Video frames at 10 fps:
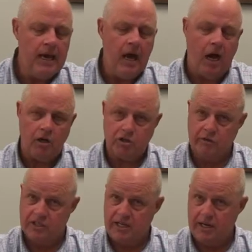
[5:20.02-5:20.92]
Also,
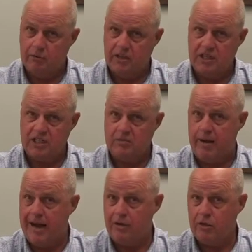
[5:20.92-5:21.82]
the cell releases
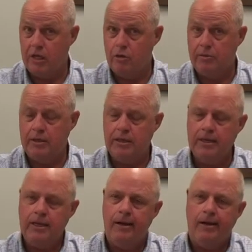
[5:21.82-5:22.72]
myoglobin,
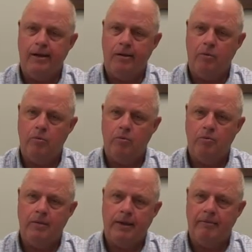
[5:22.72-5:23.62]

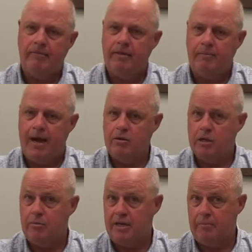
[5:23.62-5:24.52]
and the
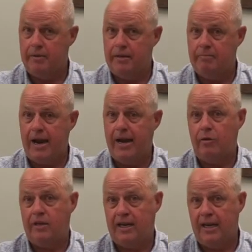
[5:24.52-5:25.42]
myoglobin can be bad
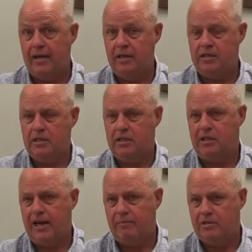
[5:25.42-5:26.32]
on the kidneys. It
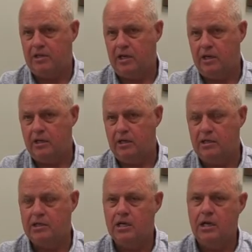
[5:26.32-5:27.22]
can damage the
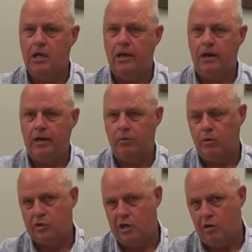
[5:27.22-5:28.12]
kidneys, and
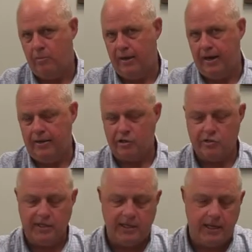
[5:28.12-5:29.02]
we'll talk about how to
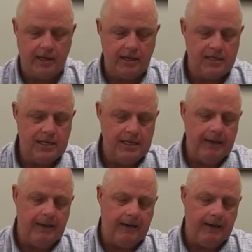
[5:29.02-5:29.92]
treat that.
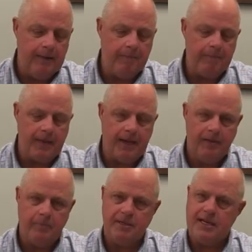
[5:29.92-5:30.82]

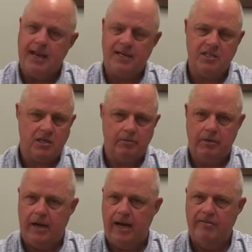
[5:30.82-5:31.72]
And the
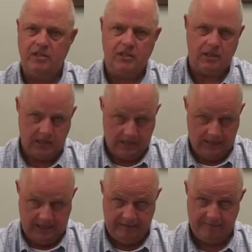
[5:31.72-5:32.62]
potassium obviously
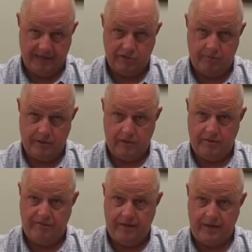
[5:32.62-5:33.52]
can have detrimental
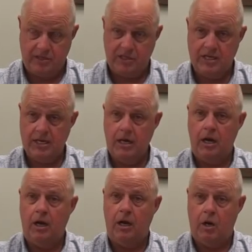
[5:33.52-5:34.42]
effects
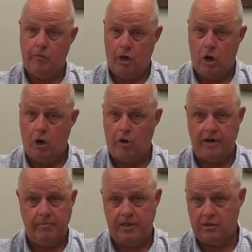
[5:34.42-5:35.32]
on the heart.
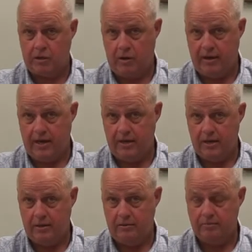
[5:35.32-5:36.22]
It makes the cardiac
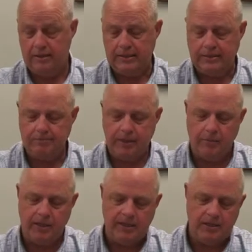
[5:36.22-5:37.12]

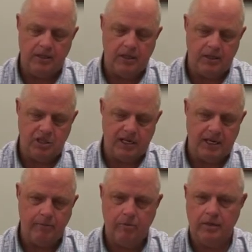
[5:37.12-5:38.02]
membrane
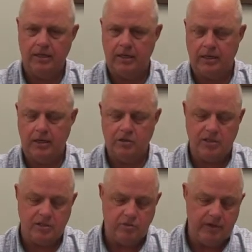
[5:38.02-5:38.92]
unstable and can cause
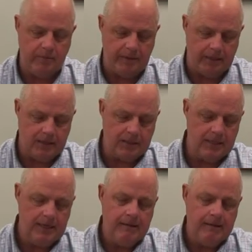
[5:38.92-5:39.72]
dysrhythmias.